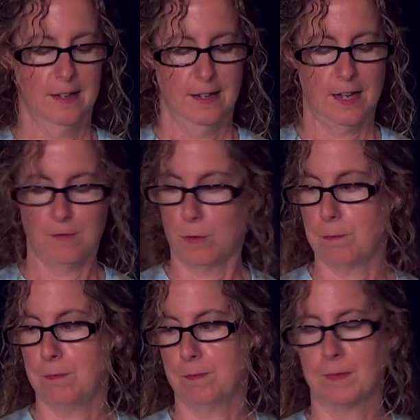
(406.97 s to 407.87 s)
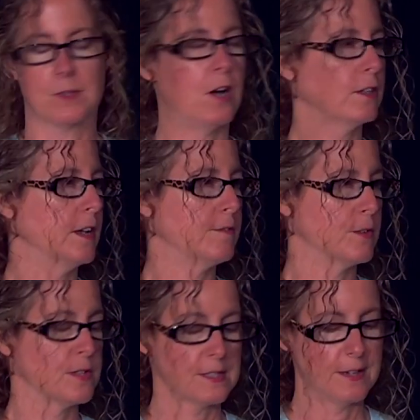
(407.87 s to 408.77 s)
and for dog
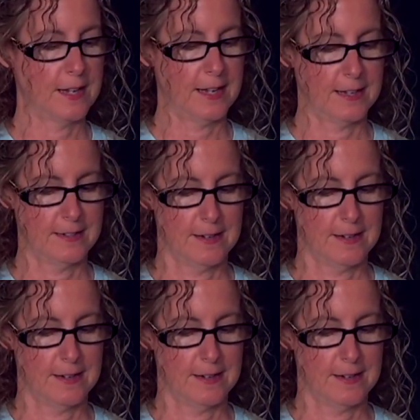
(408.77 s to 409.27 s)
lovers, and